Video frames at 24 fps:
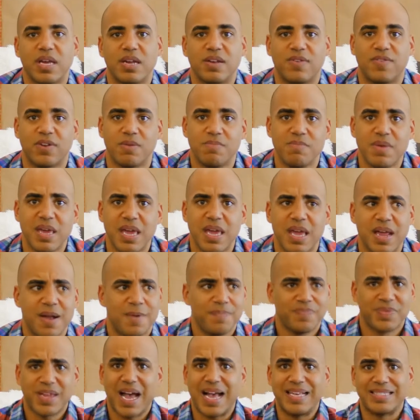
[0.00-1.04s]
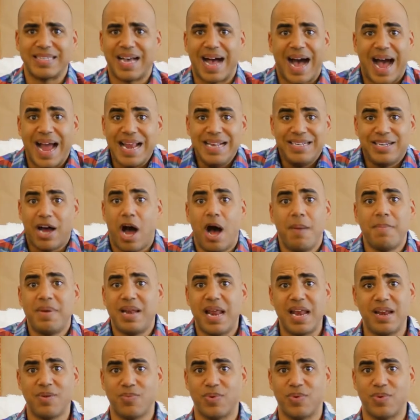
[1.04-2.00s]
And to me, guys, I dominated